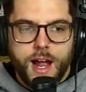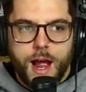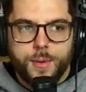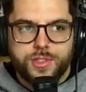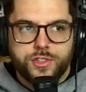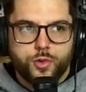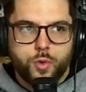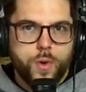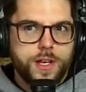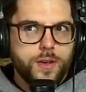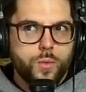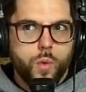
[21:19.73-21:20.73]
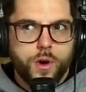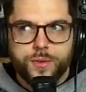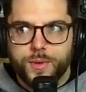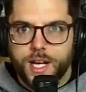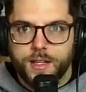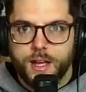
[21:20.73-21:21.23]
was 21
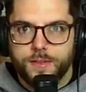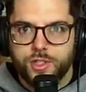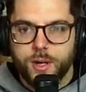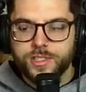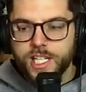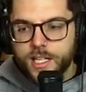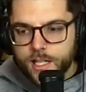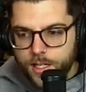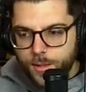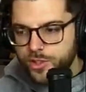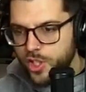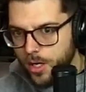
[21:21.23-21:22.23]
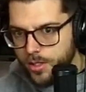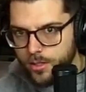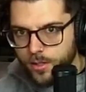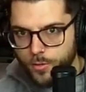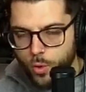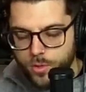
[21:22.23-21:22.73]
when I left, so I was younger,
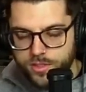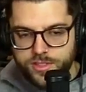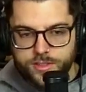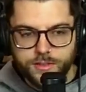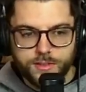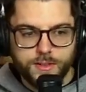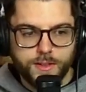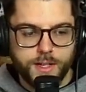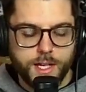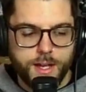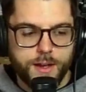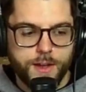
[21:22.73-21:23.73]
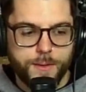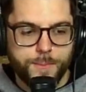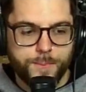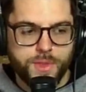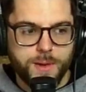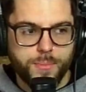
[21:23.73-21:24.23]
of course,
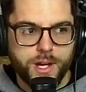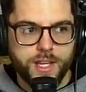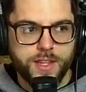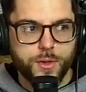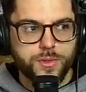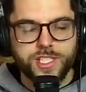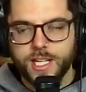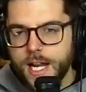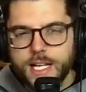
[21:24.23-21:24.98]
but there was like I had a